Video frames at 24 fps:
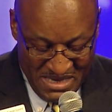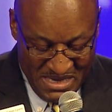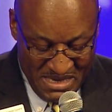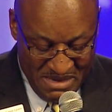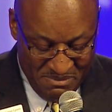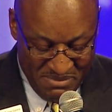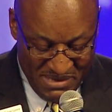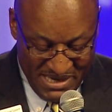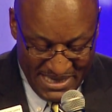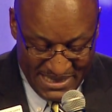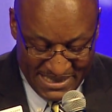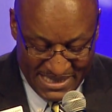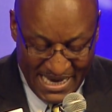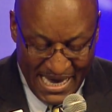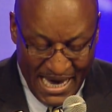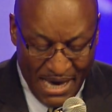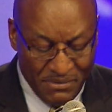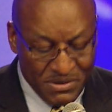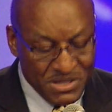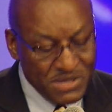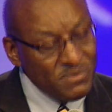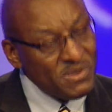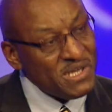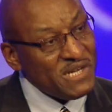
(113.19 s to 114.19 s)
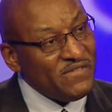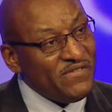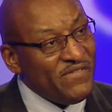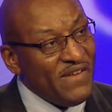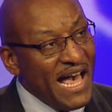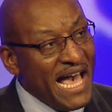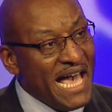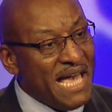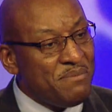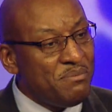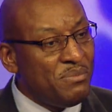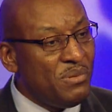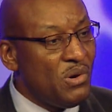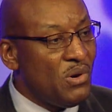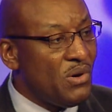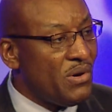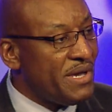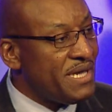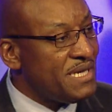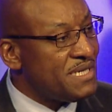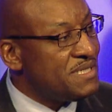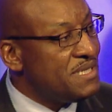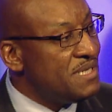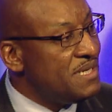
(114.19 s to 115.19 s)
But I was one of 5
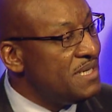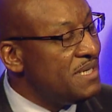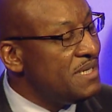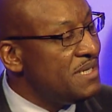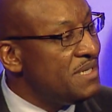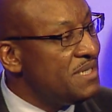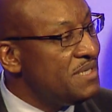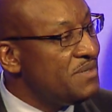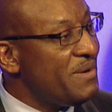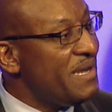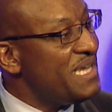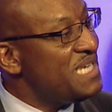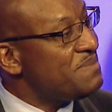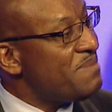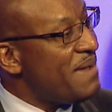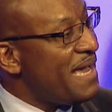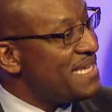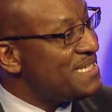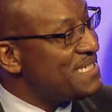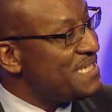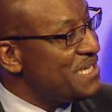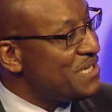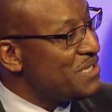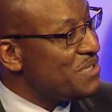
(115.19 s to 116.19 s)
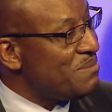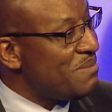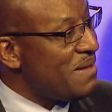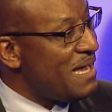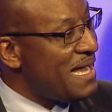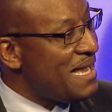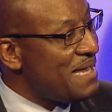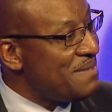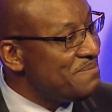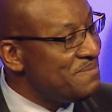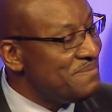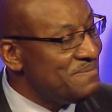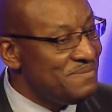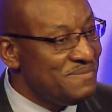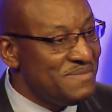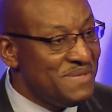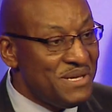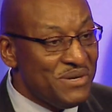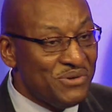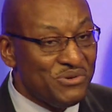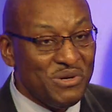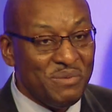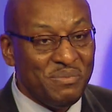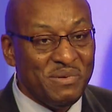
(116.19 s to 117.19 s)
boys raised by a single mom,
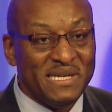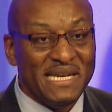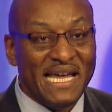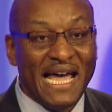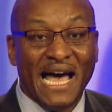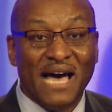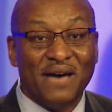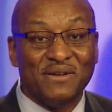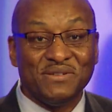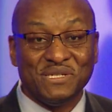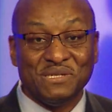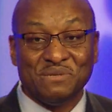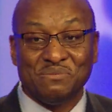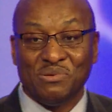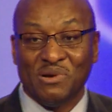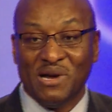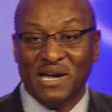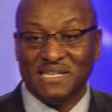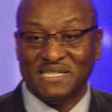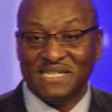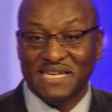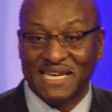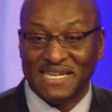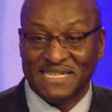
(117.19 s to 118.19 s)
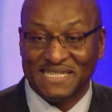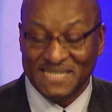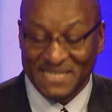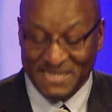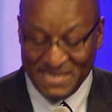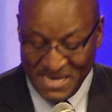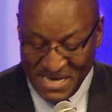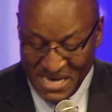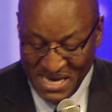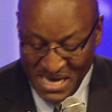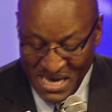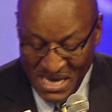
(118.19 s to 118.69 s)
grew up in the housing projects.